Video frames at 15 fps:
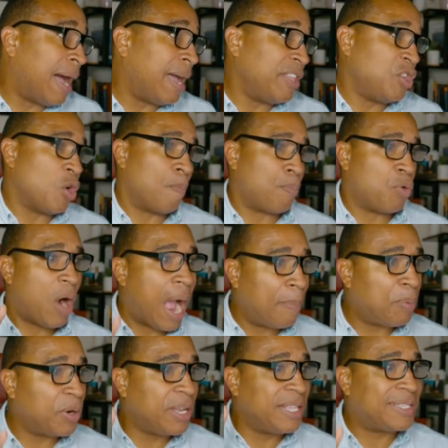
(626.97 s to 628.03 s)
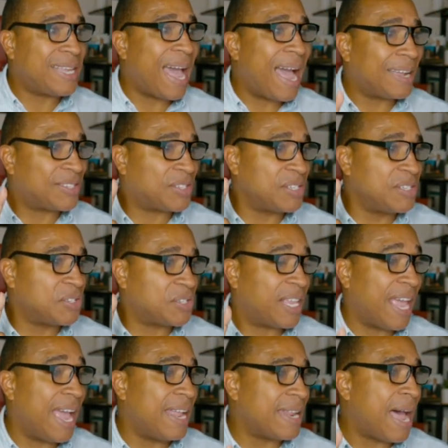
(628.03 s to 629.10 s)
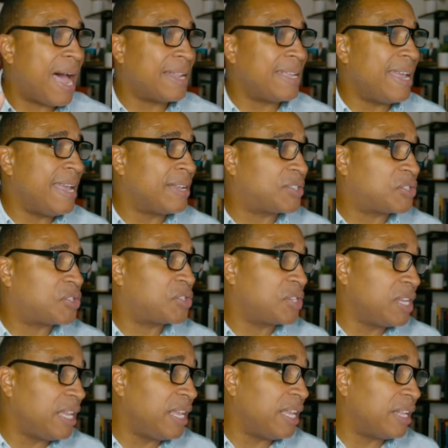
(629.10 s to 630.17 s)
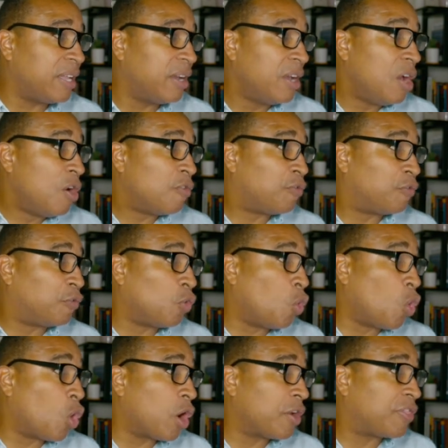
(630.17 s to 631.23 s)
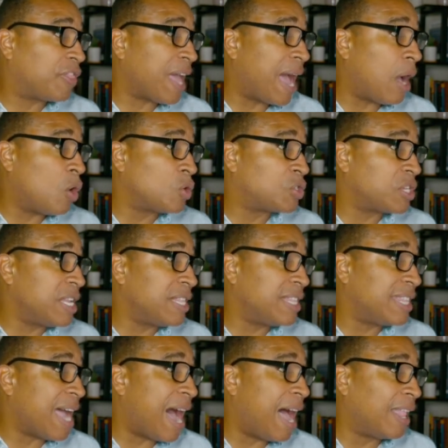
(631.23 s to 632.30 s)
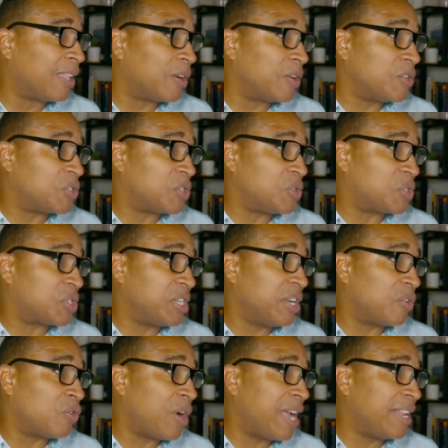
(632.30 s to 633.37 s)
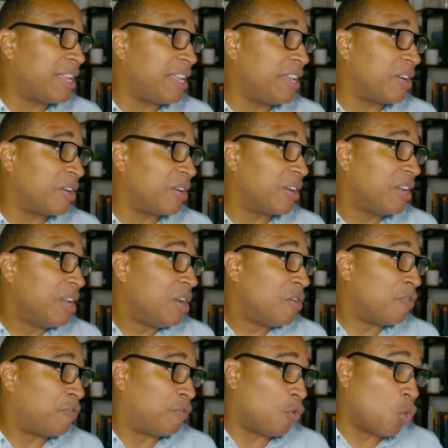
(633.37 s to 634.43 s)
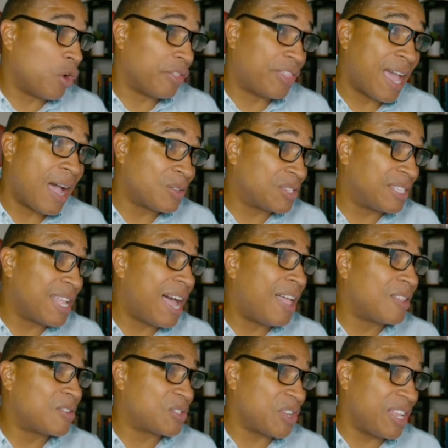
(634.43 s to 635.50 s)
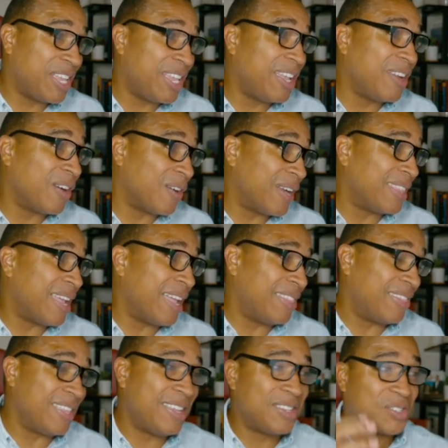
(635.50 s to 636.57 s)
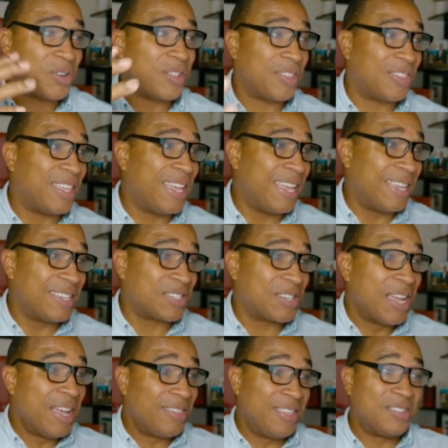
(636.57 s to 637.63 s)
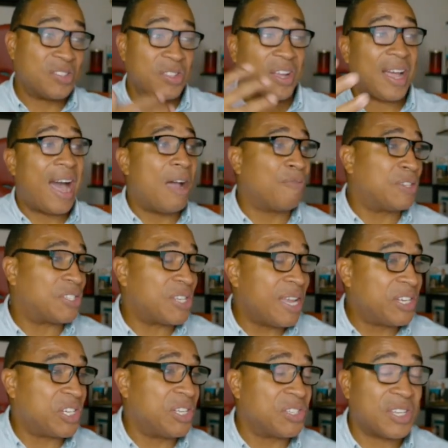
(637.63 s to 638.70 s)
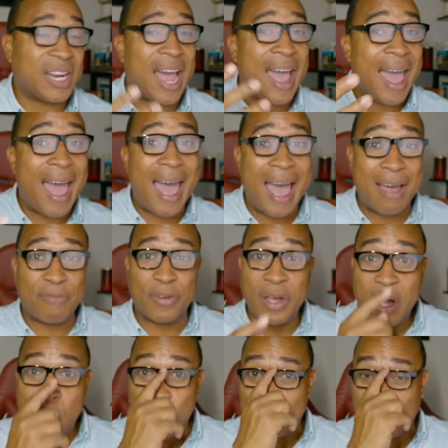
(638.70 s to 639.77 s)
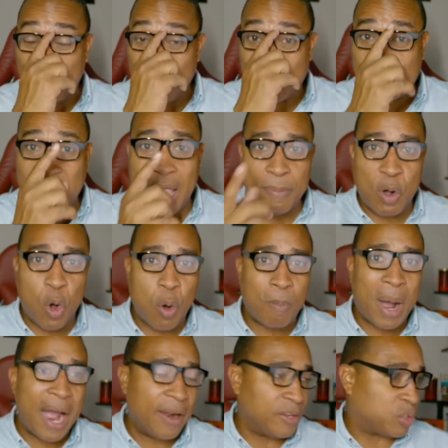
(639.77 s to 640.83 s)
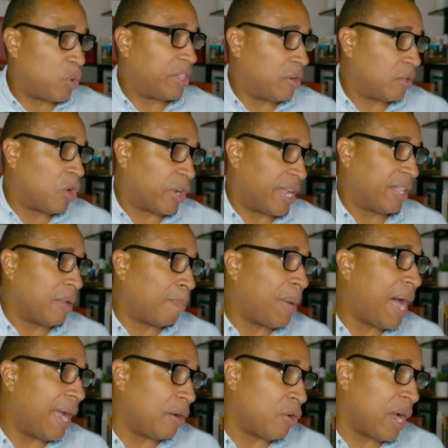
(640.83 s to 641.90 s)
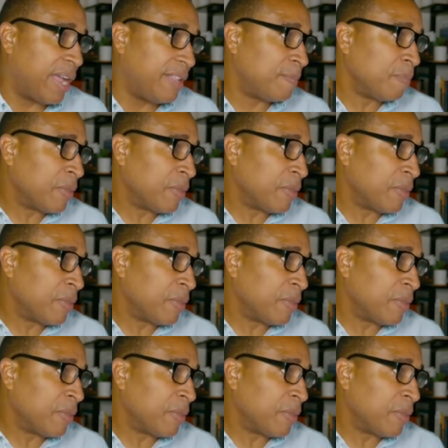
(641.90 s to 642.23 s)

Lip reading: Your property taxes cannot exceed $4,000. You see it right here. $4,000 a year. And these are the things, these are the conversations that I have with first-time home buyers when they're looking to buy, right?